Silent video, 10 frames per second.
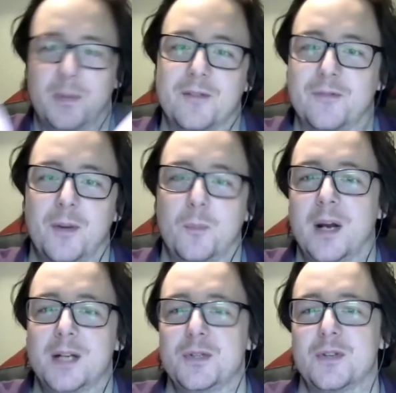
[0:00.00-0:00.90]
of fun
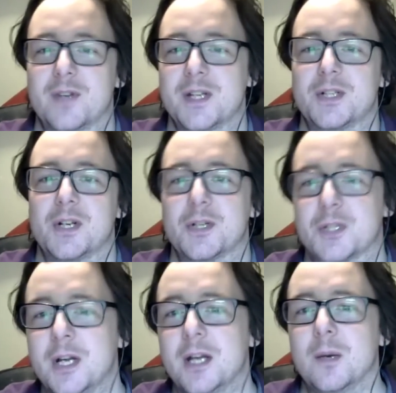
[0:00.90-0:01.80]
while I do the
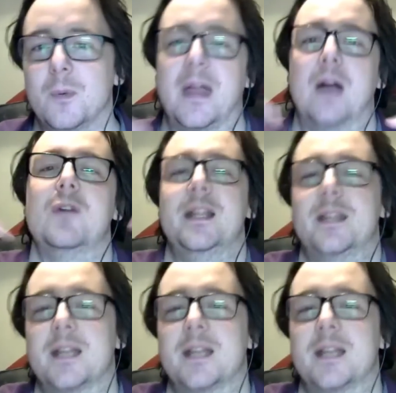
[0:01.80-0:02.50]
research without really